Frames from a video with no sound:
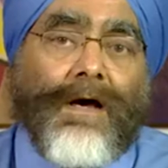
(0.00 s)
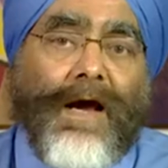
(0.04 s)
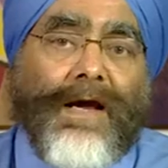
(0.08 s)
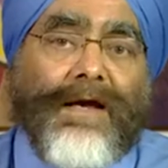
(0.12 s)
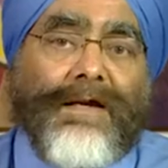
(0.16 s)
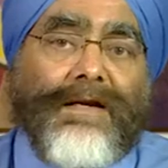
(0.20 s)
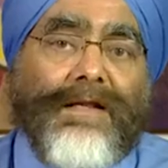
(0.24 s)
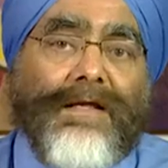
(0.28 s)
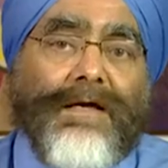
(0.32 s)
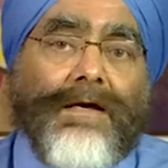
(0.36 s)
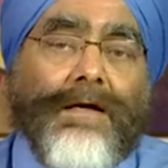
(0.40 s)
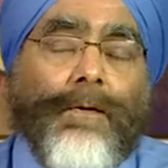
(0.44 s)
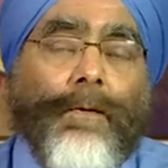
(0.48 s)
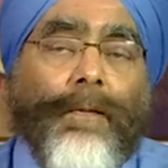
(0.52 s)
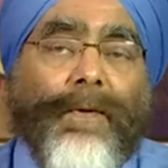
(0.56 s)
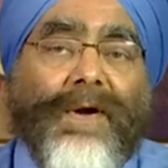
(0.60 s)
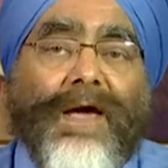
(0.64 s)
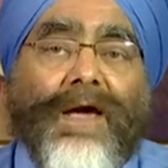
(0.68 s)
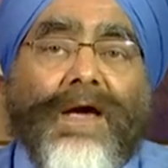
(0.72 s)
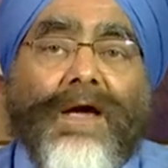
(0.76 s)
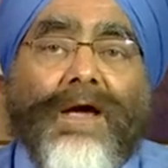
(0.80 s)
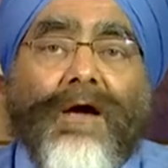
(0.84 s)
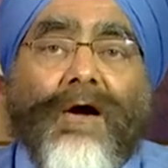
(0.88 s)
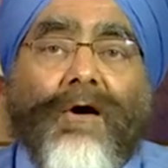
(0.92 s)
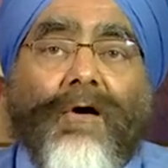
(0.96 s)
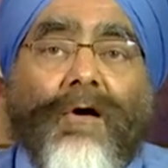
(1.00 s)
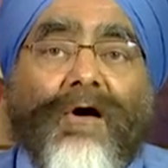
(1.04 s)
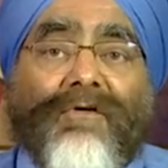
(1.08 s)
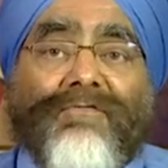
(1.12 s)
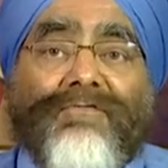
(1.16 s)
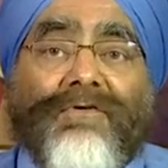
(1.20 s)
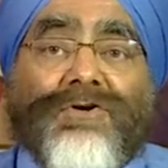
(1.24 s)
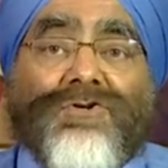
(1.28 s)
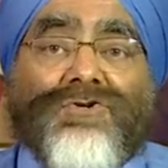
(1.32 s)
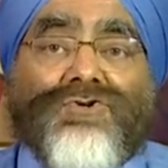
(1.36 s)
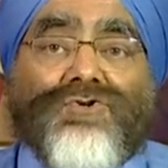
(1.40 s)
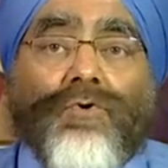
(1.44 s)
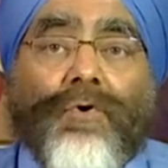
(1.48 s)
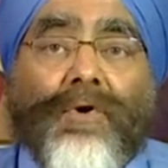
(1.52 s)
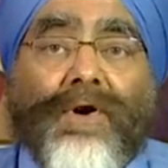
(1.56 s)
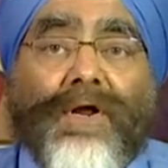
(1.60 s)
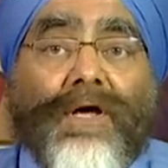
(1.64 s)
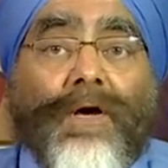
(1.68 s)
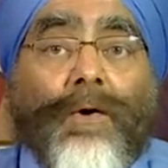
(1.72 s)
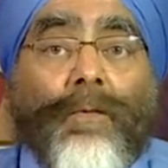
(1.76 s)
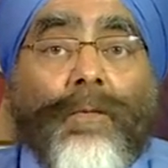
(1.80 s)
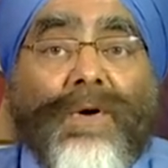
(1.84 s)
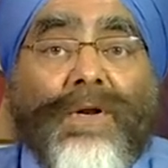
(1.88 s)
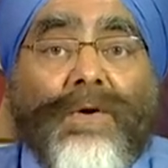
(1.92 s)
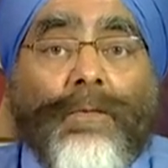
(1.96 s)
ideal way of ensuring
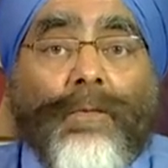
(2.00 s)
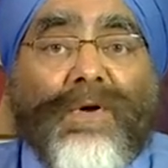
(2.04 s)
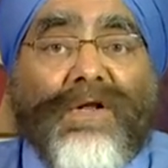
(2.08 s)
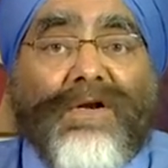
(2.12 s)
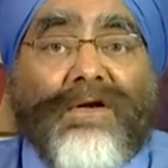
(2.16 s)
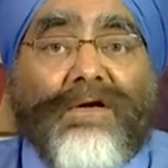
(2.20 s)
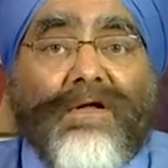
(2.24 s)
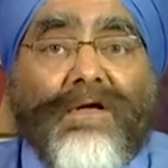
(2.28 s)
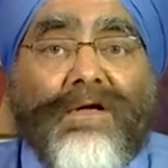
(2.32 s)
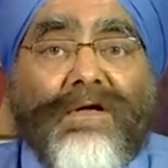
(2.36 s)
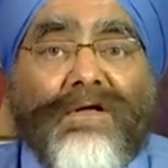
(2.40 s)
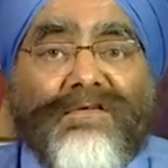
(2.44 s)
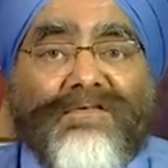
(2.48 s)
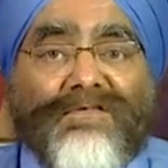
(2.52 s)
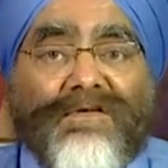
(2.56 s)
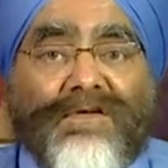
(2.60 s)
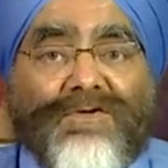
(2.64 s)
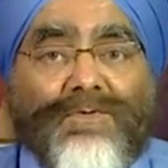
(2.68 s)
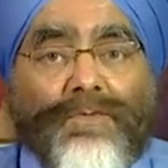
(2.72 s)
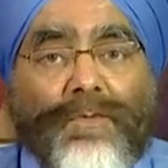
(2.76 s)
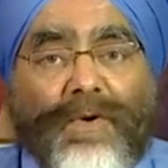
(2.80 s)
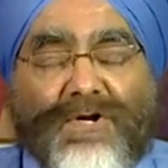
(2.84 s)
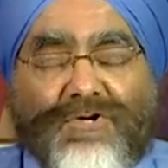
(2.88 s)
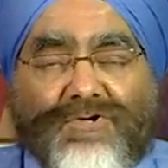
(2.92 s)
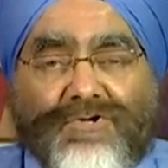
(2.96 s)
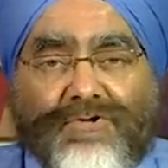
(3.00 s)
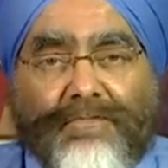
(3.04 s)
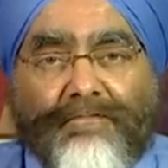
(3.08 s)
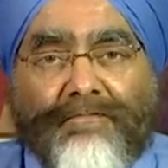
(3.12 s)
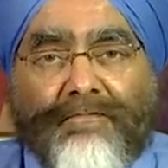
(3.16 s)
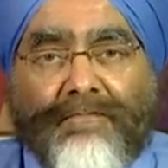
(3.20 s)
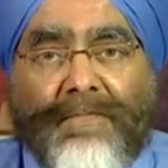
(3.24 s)
a win-win situation.